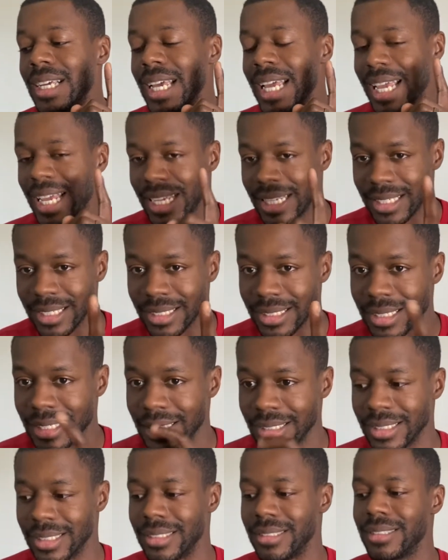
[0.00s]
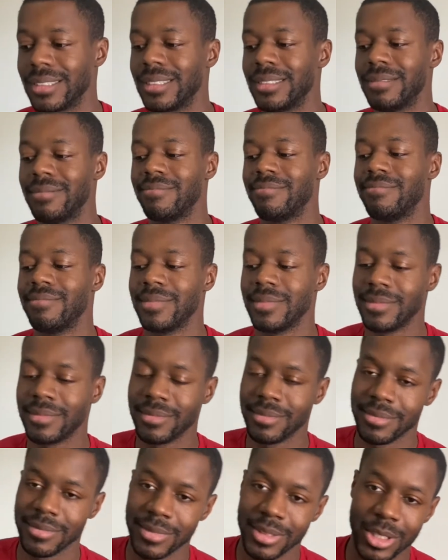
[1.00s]
And it doesn't.
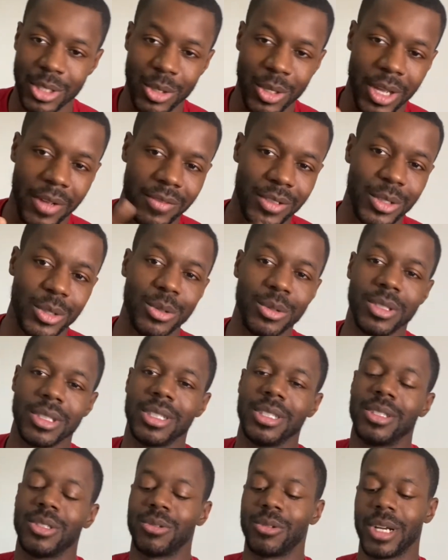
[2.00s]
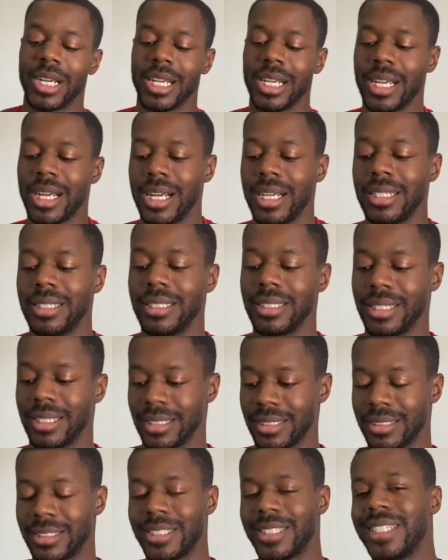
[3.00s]
You have to use it in the right
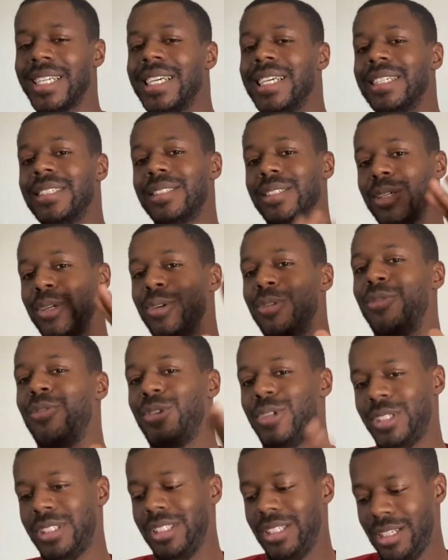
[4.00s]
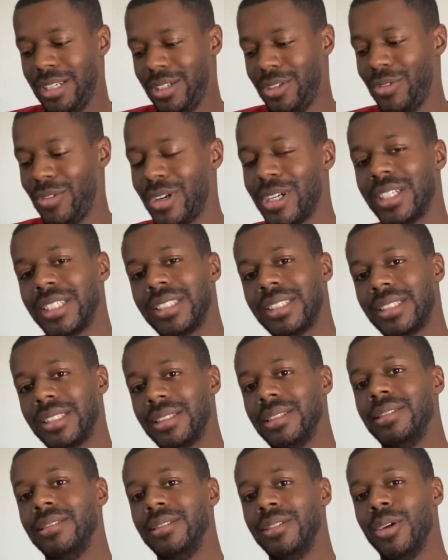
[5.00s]
context. So first things first,
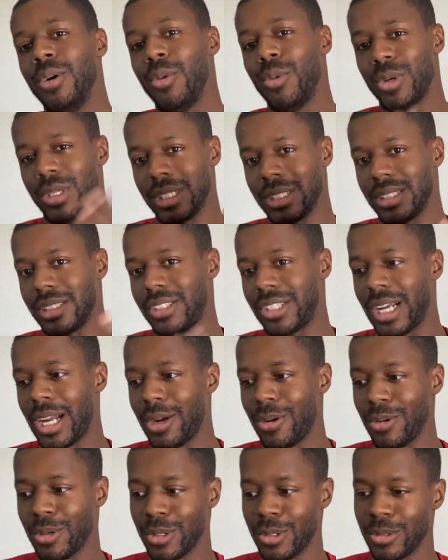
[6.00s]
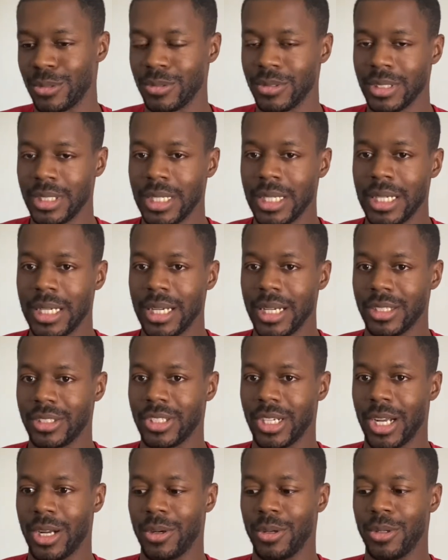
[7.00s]
what is a gyro? A
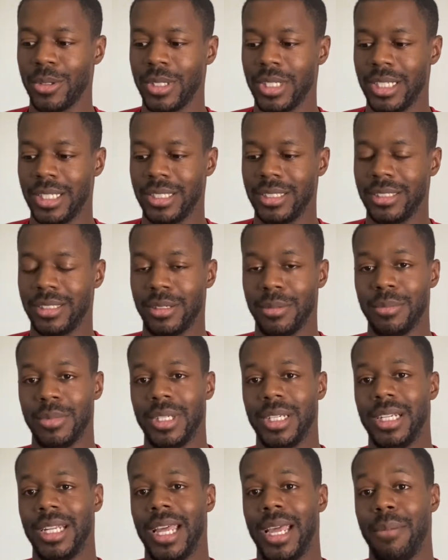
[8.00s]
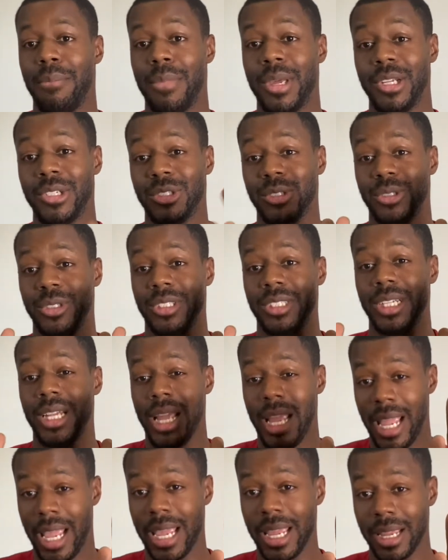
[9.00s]
gyro is something that measures
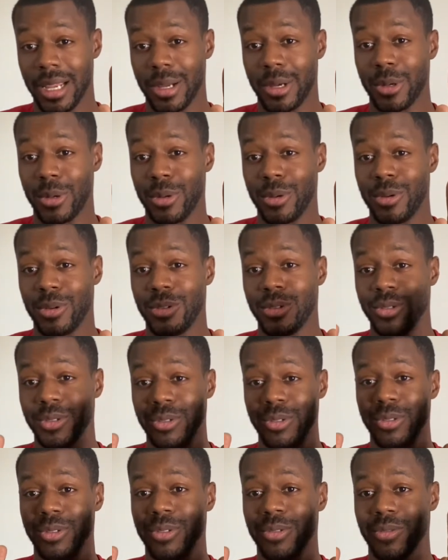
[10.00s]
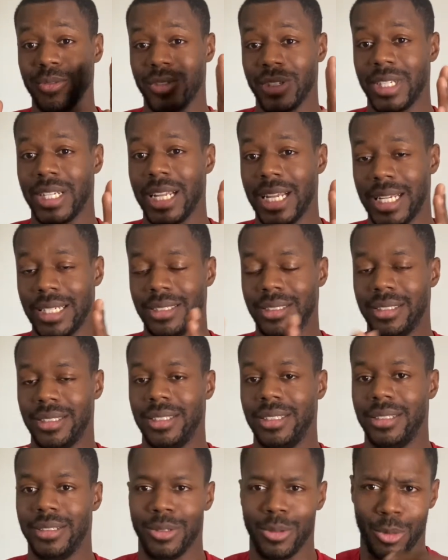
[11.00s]
angle velocity
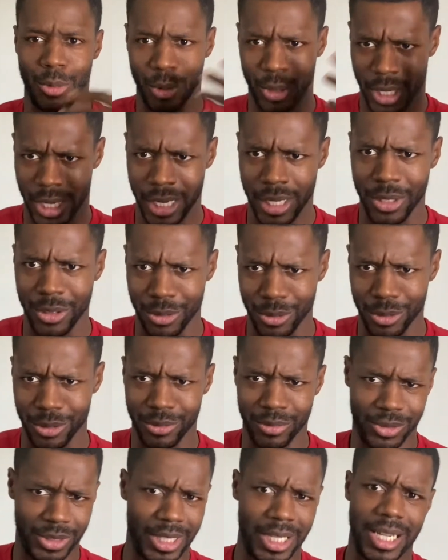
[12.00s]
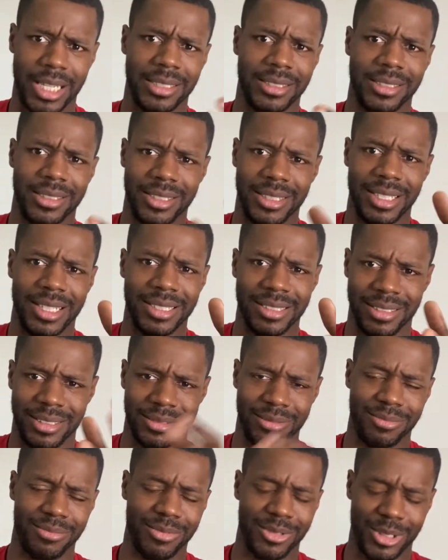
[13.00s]
or angular velocity. That's the
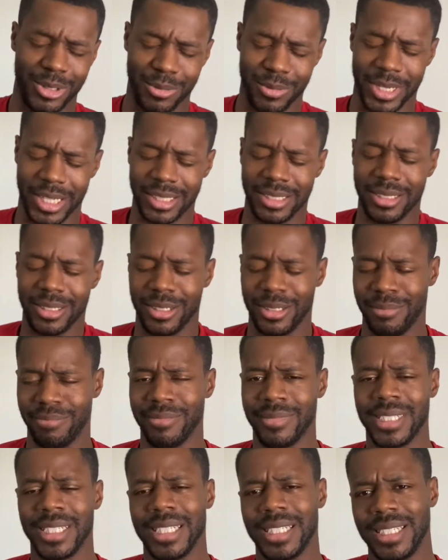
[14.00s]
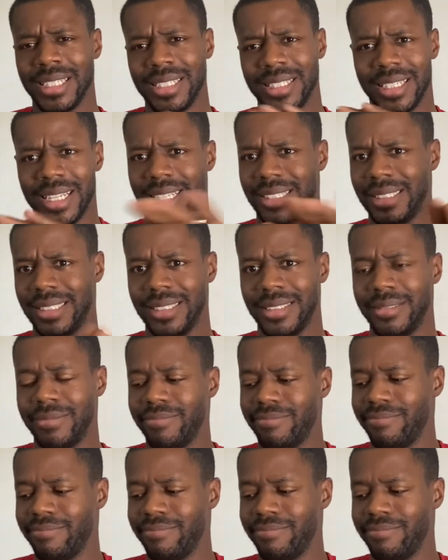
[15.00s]
correct term. That's it.